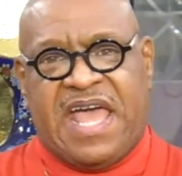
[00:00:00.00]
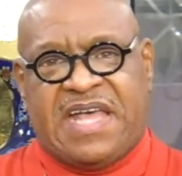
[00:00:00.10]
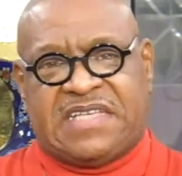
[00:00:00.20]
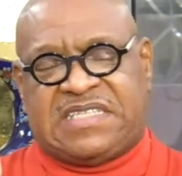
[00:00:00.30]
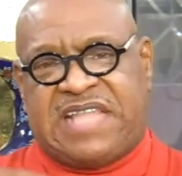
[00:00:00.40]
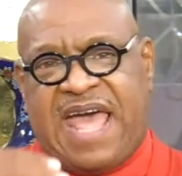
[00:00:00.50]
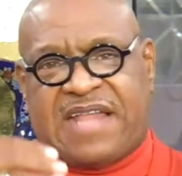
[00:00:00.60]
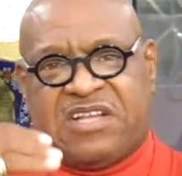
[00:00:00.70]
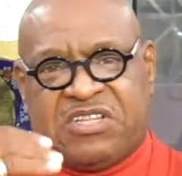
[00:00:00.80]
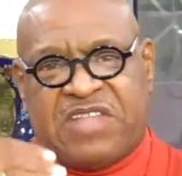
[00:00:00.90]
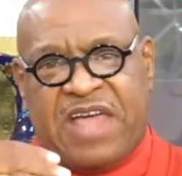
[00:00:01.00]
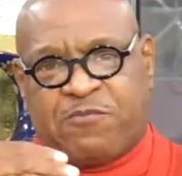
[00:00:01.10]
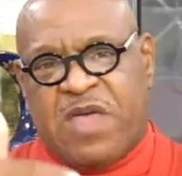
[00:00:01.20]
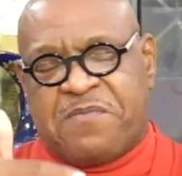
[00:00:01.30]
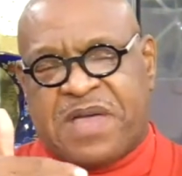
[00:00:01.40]
is that that
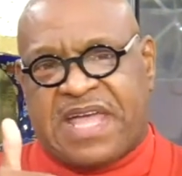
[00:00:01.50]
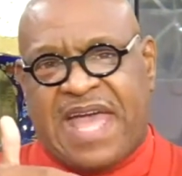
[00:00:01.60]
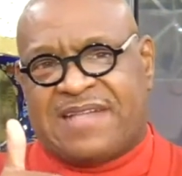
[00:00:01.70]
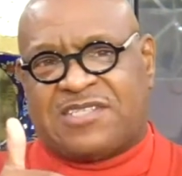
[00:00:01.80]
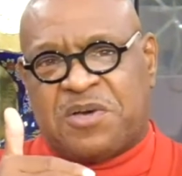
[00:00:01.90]
we begin